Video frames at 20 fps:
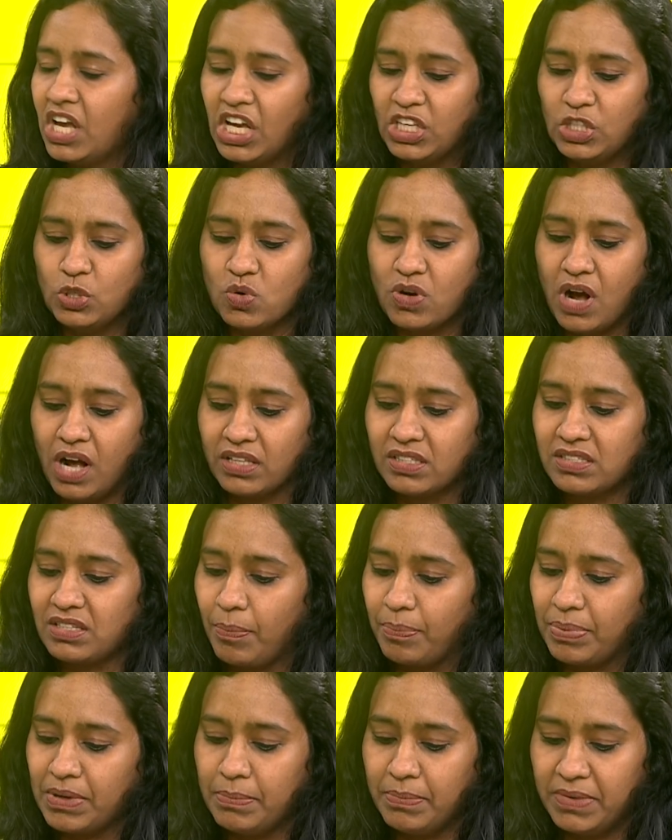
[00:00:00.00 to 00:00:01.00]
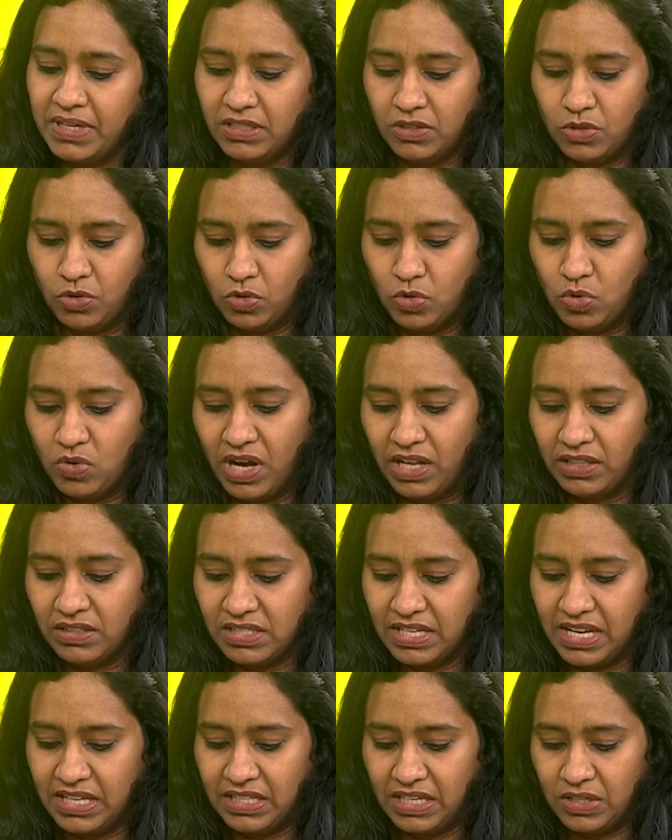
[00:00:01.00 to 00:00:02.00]
You can't supplement. You know, you
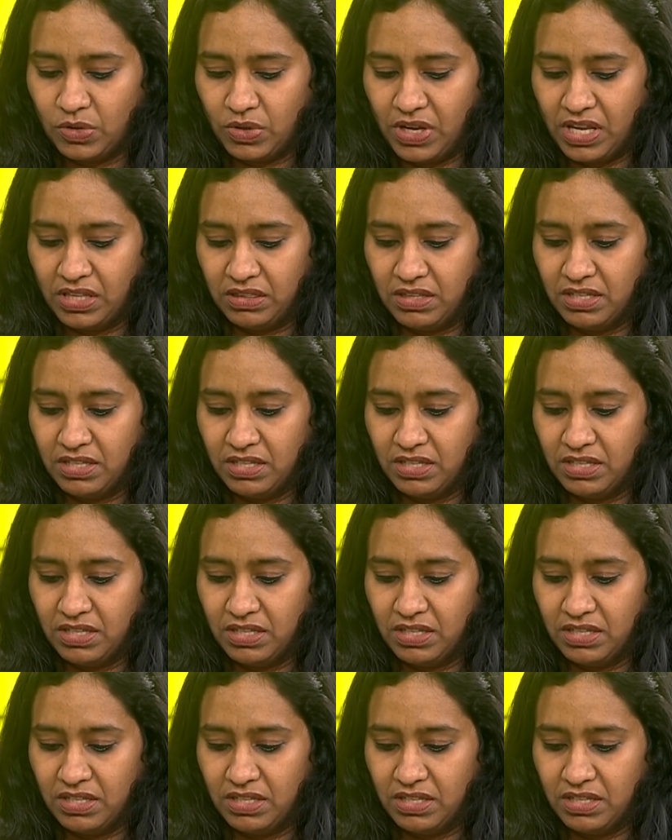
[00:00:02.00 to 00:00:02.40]
can't say that okay,